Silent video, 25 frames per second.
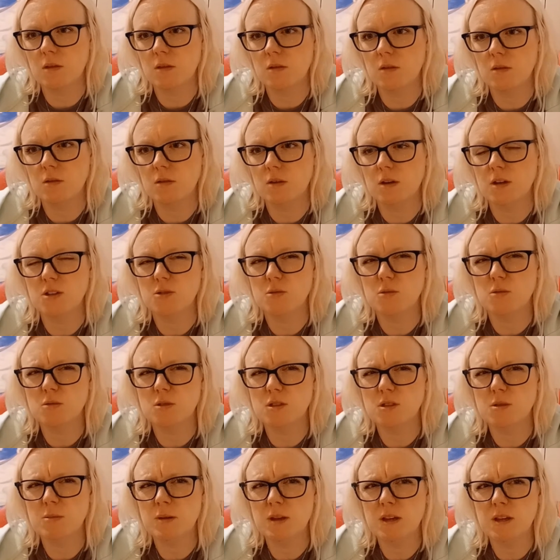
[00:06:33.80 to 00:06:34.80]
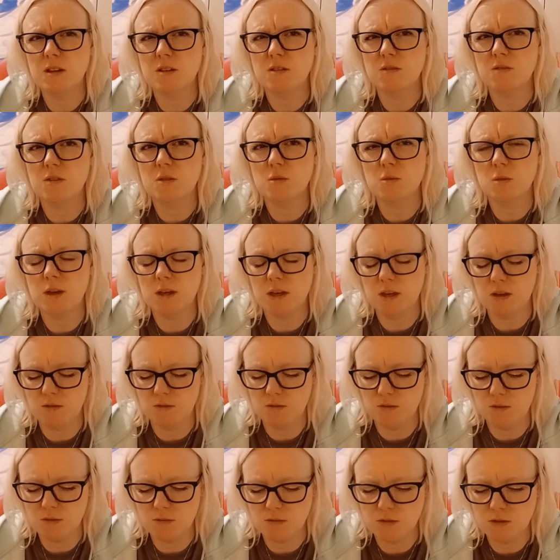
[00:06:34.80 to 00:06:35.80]
Like towards the beginning of the week, it
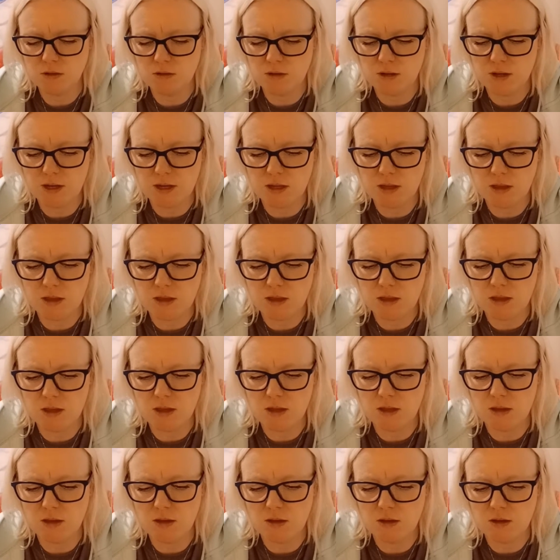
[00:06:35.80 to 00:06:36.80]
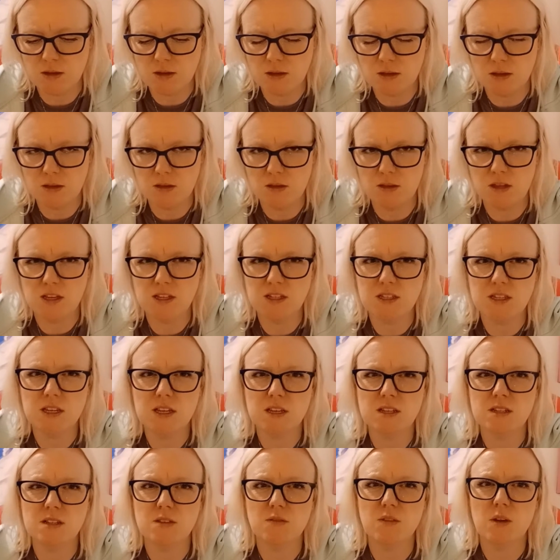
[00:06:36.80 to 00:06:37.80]
feels like these
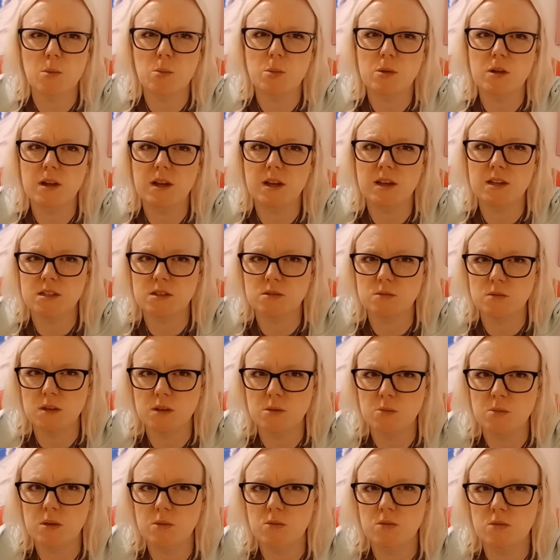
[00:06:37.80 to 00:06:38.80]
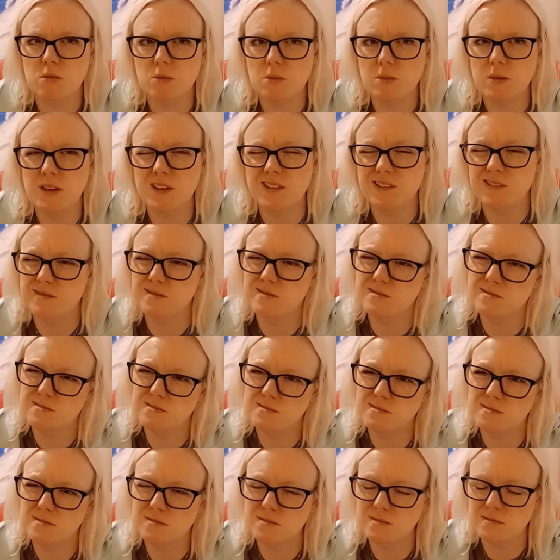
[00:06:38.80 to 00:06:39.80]
things have happened last week. People are a bit,
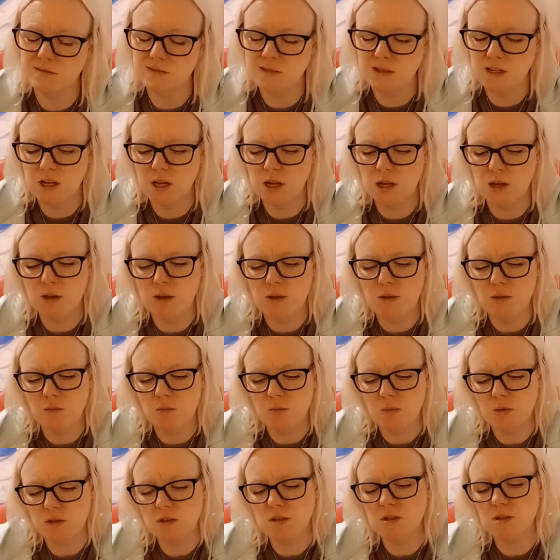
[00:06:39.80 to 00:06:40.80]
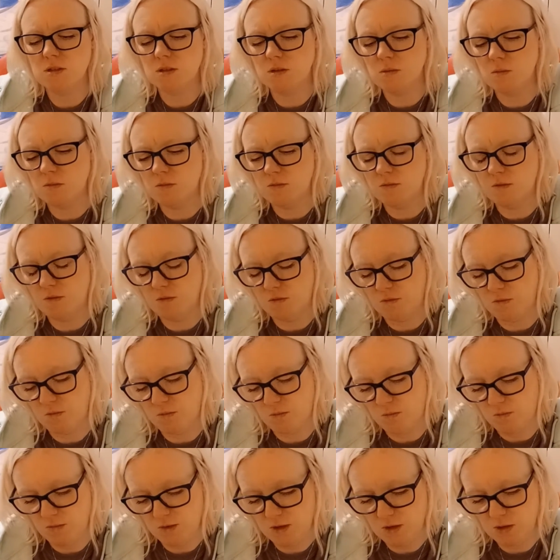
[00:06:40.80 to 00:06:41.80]
but some of
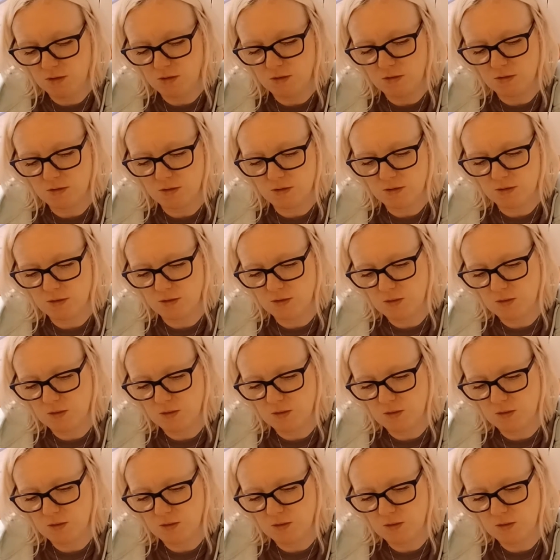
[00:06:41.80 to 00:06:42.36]
you lot,